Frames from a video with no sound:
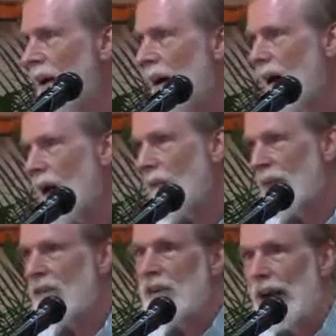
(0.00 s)
All of
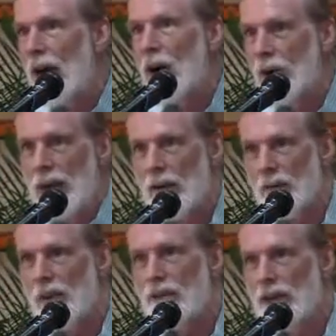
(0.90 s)
this narrowing of the
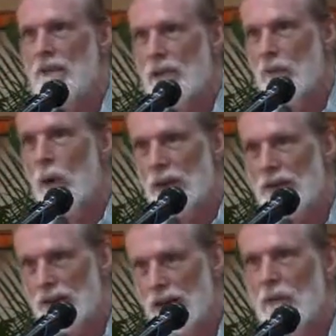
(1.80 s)
sense of
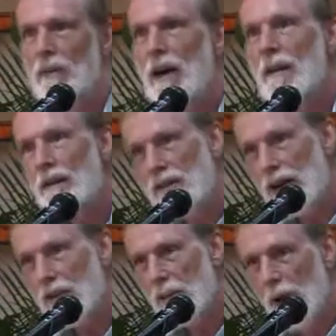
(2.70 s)
oneself. The
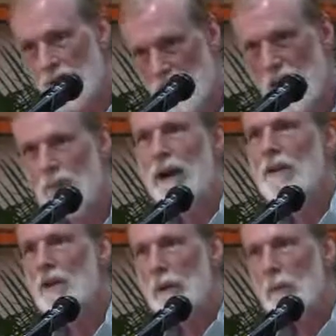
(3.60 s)
sense of oneself has
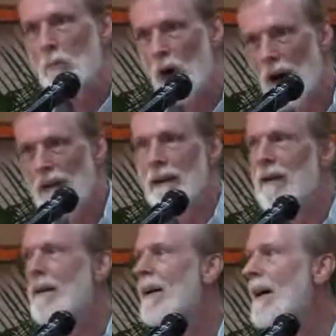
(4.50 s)
to be broadened.